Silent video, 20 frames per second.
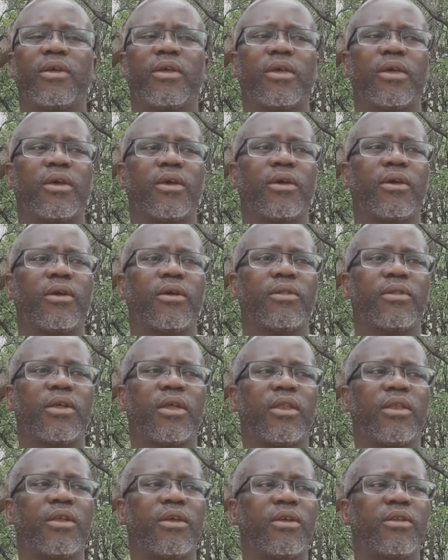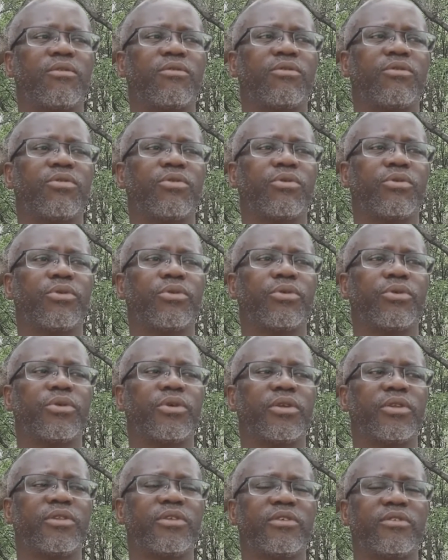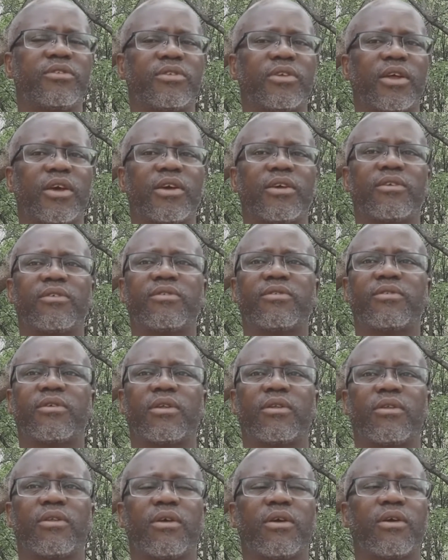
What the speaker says: the need to indigenize and